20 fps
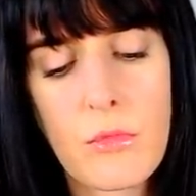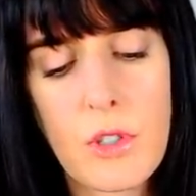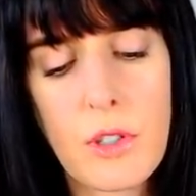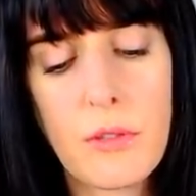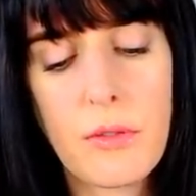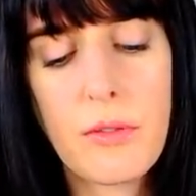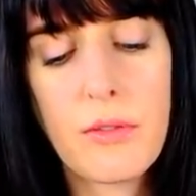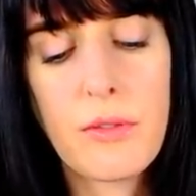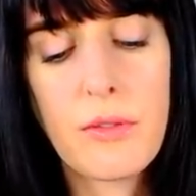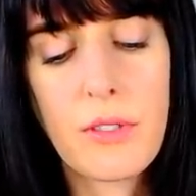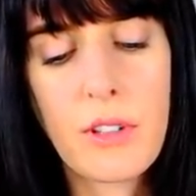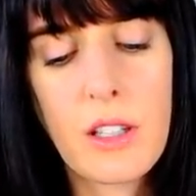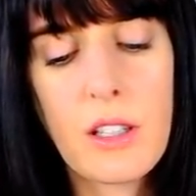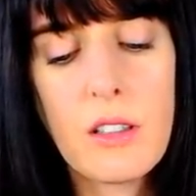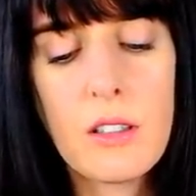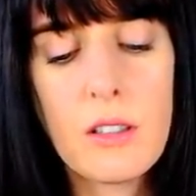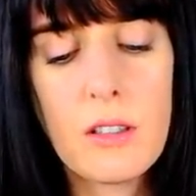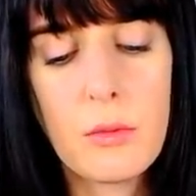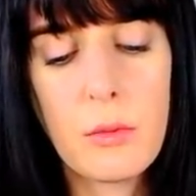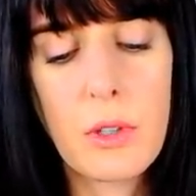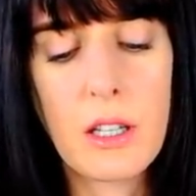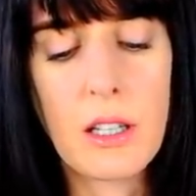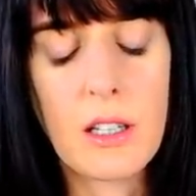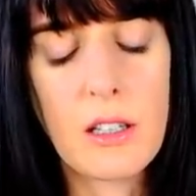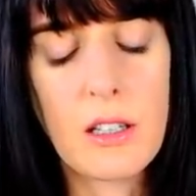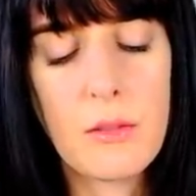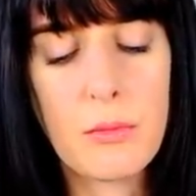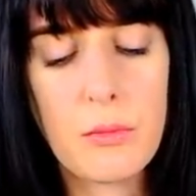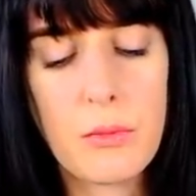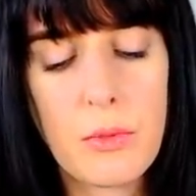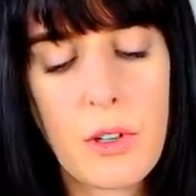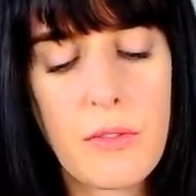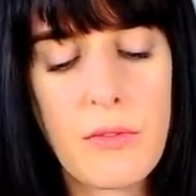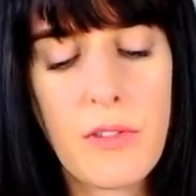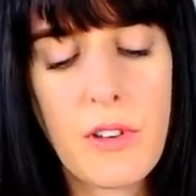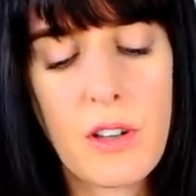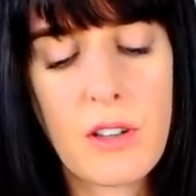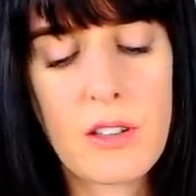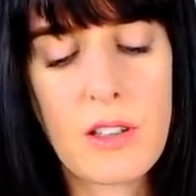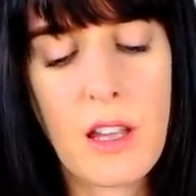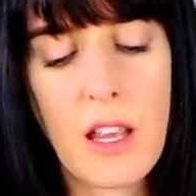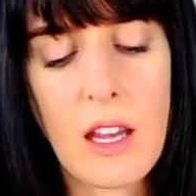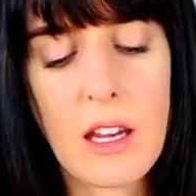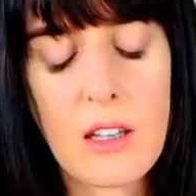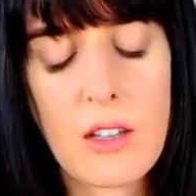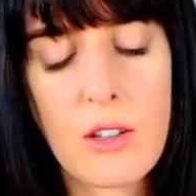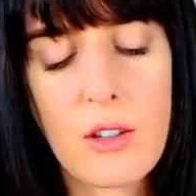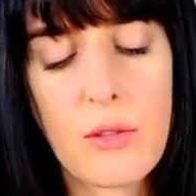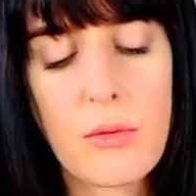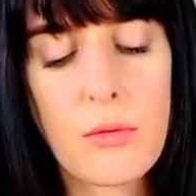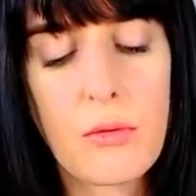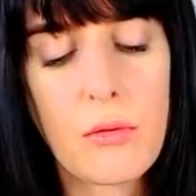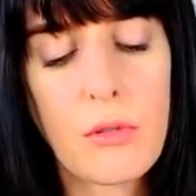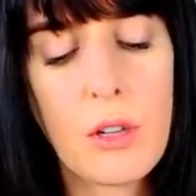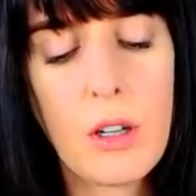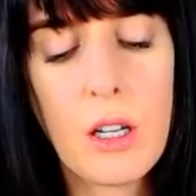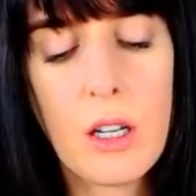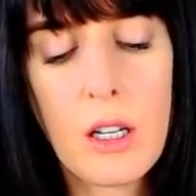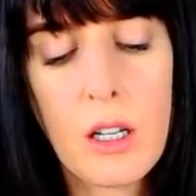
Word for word: to feel what it what it feels like to